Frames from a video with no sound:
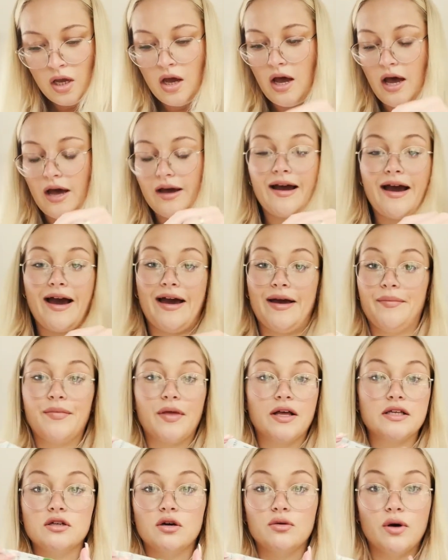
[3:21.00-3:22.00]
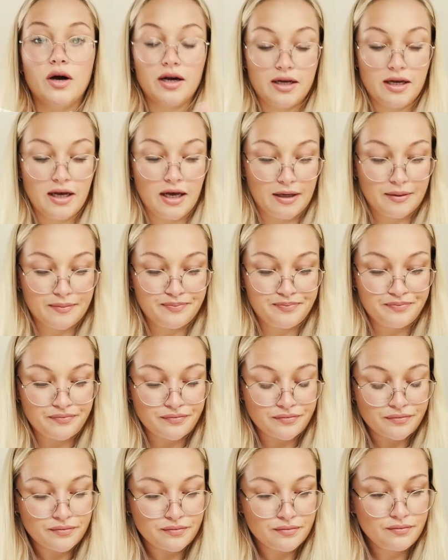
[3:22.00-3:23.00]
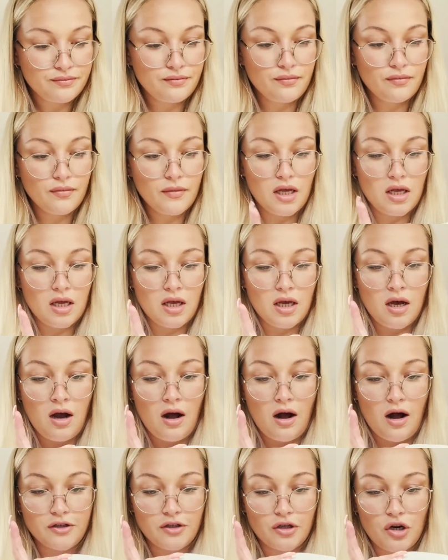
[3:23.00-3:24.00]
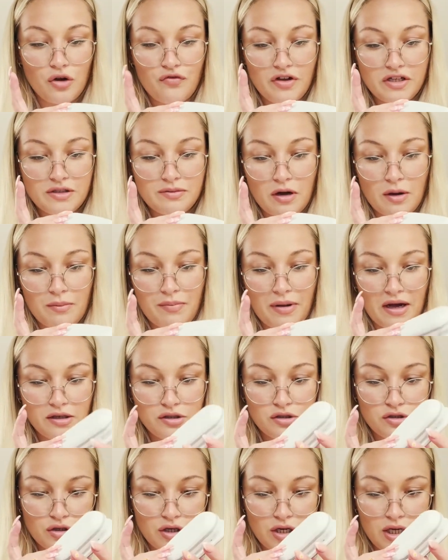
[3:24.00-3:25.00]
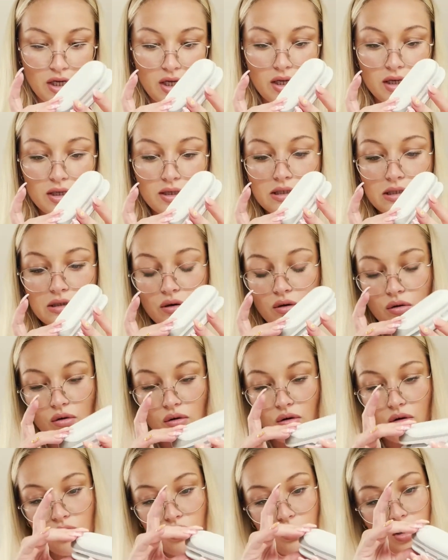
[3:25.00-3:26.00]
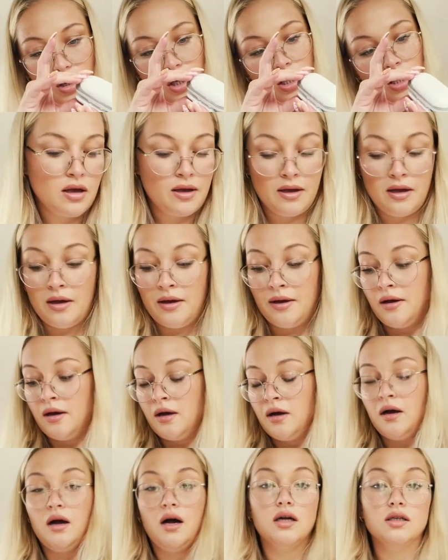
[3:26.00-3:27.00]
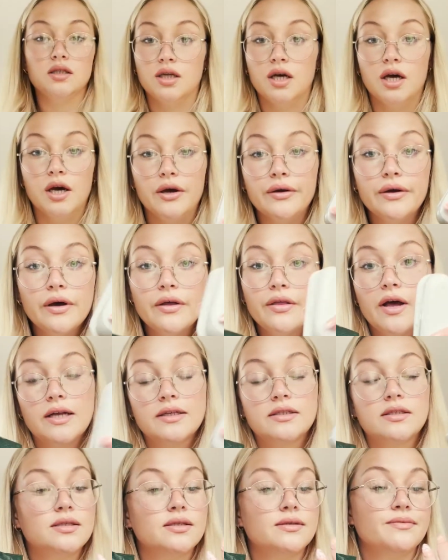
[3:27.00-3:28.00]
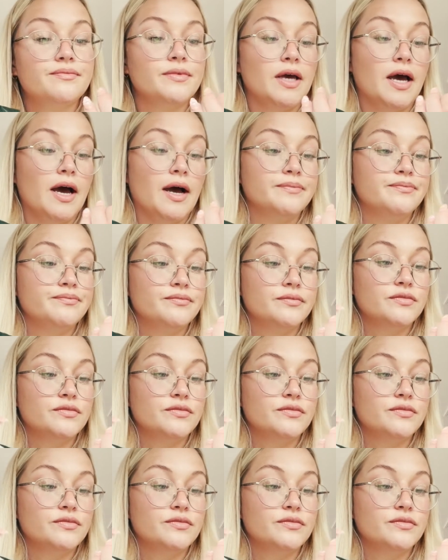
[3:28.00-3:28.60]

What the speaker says: Okay, that's not working. I don't know if it's my batteries or, I don't know. That's, yeah.